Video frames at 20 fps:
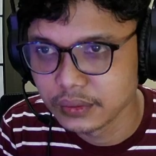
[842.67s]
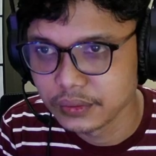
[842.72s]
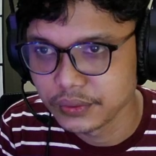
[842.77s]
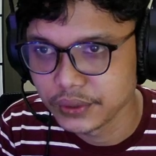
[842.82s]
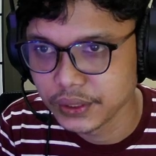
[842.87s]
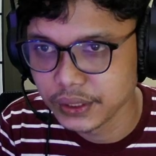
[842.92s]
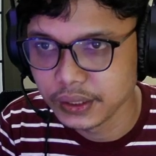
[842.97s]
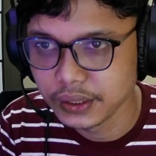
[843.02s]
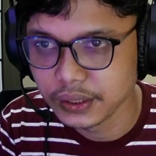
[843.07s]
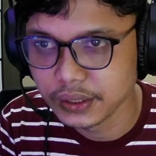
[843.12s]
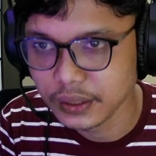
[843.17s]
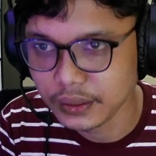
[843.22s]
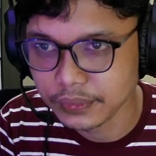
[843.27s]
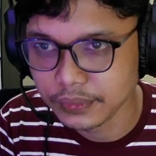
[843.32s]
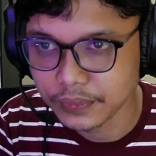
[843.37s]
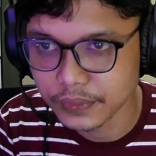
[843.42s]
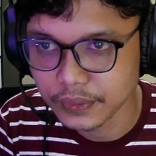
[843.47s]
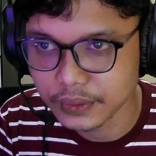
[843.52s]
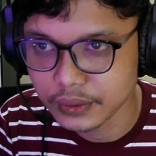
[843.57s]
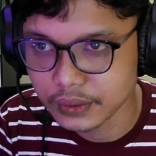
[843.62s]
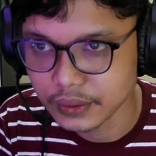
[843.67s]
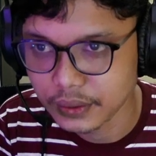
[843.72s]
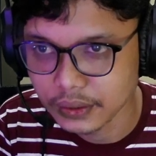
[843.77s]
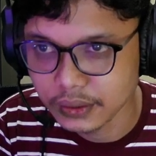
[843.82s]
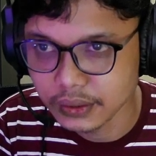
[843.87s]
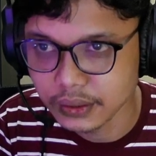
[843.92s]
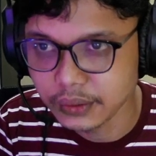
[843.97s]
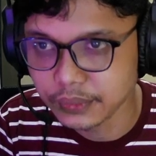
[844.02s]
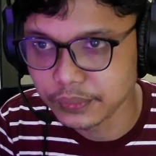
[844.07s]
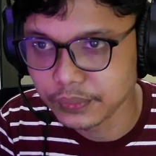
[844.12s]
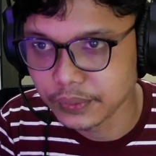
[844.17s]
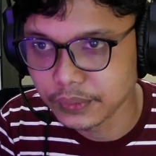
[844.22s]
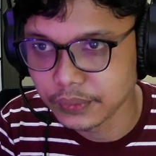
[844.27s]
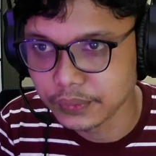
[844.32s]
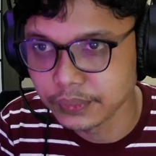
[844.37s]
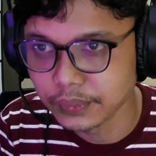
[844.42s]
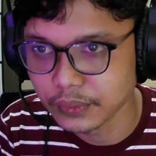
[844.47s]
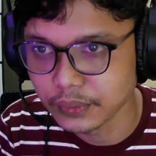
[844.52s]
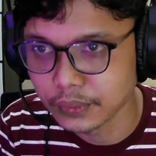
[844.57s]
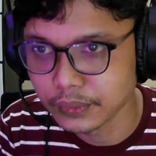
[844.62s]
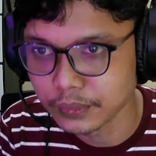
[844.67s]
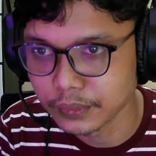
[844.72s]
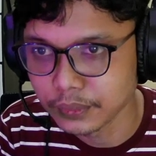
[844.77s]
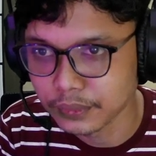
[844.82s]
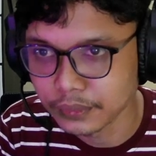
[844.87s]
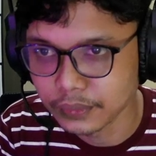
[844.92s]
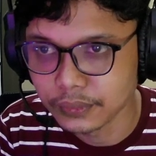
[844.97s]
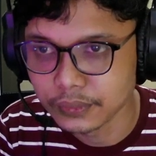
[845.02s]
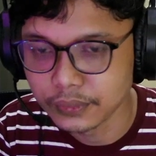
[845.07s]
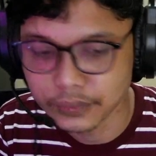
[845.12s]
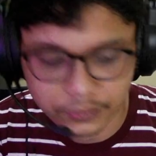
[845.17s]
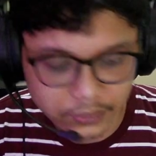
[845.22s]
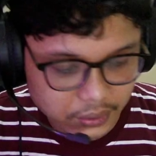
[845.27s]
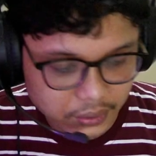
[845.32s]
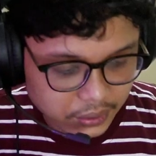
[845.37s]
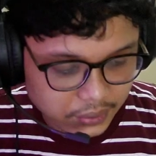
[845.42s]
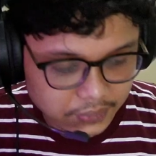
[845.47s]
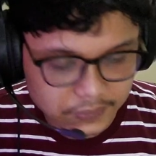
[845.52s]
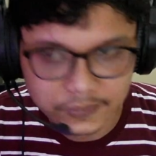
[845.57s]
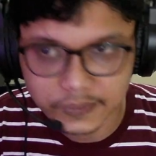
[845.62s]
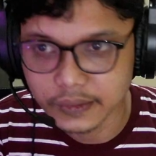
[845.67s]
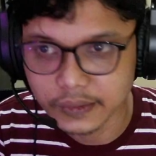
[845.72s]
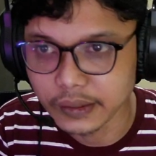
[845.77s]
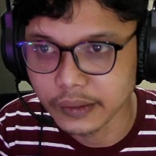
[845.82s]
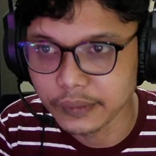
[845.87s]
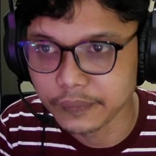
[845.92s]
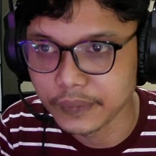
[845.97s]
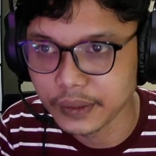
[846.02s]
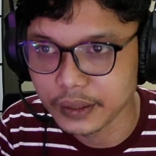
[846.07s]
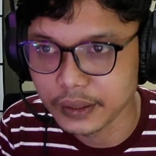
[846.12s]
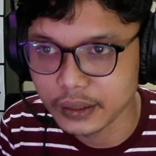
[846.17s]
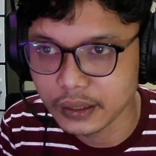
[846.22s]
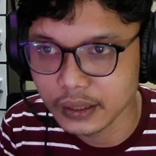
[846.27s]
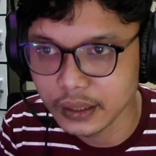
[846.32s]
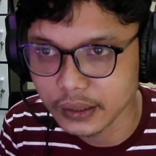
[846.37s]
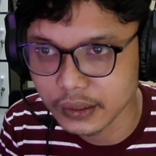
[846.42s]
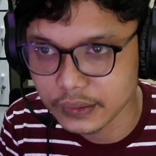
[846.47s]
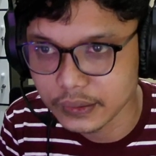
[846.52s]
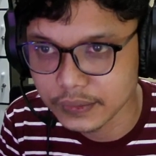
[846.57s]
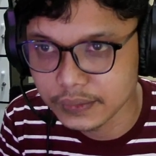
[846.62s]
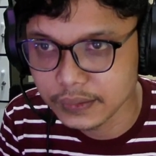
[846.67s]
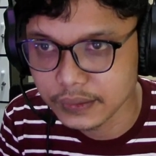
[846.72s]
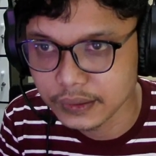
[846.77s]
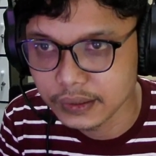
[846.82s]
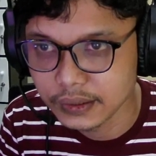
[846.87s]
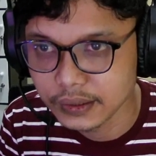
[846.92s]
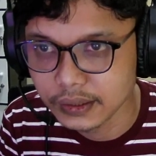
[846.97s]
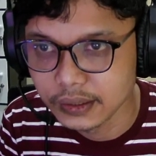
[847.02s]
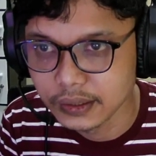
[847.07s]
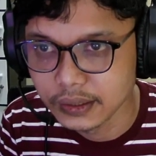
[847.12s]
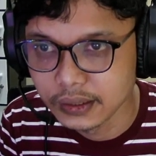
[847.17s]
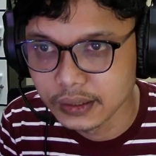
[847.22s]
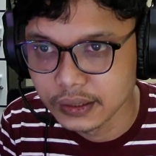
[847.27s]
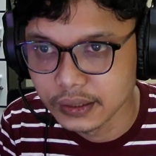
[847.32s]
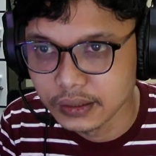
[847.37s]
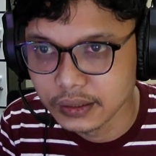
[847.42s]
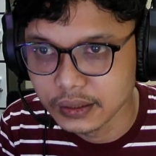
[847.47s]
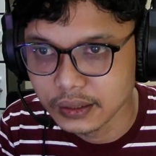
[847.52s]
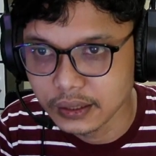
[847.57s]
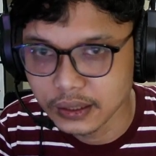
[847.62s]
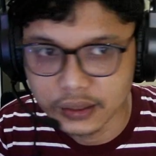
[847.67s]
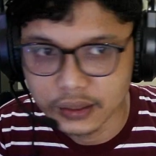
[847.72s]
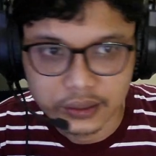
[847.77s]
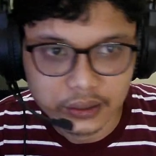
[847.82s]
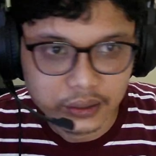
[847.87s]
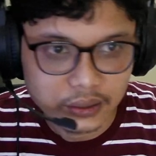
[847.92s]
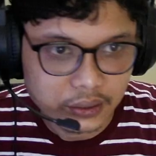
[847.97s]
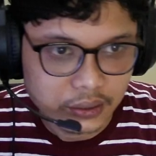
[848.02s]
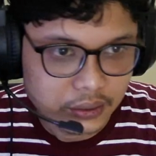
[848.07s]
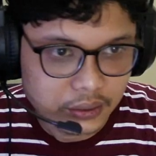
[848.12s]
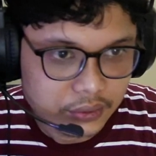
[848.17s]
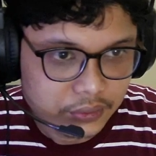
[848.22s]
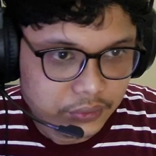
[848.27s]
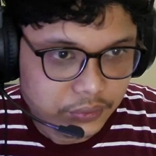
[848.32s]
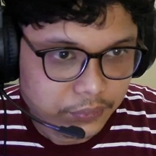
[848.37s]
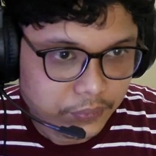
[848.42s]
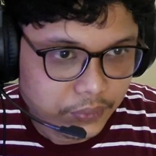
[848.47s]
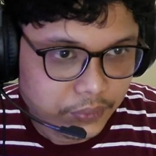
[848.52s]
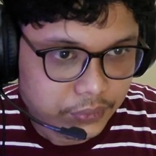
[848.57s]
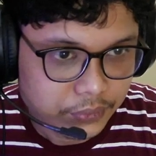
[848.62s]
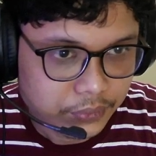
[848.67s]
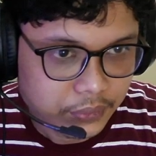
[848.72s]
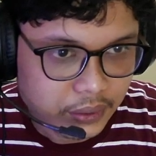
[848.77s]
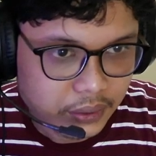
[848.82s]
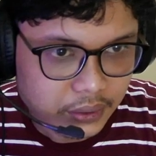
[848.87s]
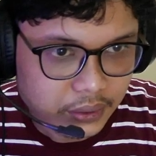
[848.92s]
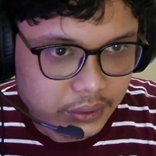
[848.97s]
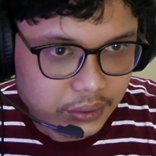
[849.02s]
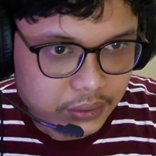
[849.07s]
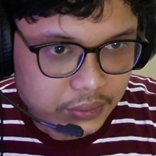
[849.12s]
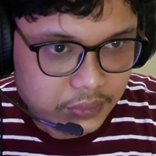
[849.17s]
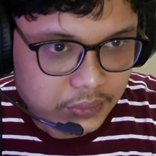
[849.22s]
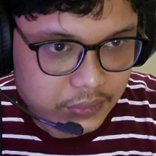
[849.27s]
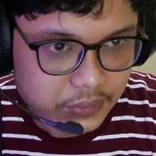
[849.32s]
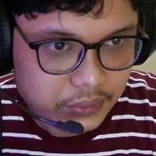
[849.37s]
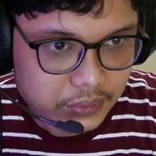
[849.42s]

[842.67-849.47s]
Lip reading: really different from what I set up in Linux. I think it's supposed to be like this.